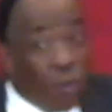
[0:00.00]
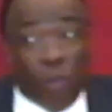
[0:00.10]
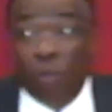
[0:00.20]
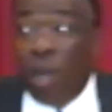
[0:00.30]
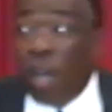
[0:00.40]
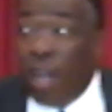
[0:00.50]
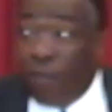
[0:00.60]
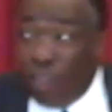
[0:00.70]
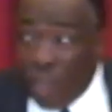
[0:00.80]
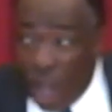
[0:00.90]
who do not
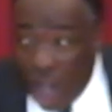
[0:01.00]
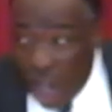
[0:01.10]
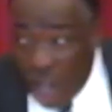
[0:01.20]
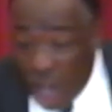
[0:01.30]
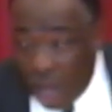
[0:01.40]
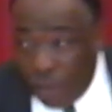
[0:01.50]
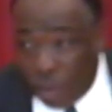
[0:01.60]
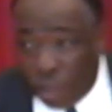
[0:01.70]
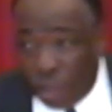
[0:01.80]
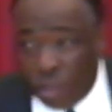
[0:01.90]
have
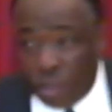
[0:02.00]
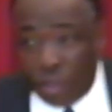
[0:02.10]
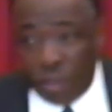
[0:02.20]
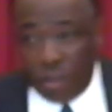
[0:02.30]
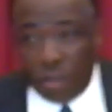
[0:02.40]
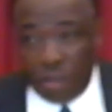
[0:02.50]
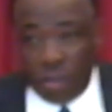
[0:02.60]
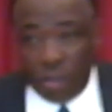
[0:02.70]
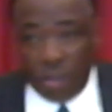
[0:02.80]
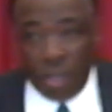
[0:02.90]
jobs,
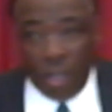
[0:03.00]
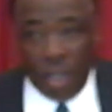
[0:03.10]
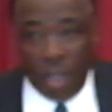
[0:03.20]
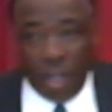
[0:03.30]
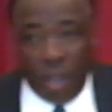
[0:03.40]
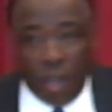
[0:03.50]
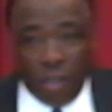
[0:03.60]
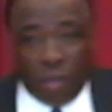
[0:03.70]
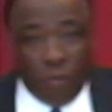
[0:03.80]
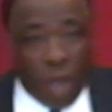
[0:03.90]

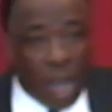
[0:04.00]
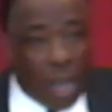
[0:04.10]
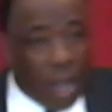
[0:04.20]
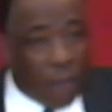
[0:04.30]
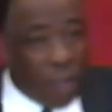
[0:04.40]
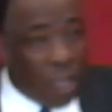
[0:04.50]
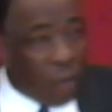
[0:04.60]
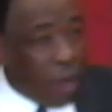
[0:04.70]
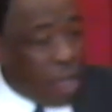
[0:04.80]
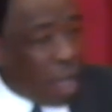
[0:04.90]
do not have any
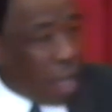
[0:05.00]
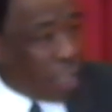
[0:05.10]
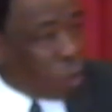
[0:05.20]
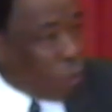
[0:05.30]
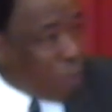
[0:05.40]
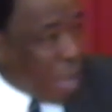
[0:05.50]
great intellectual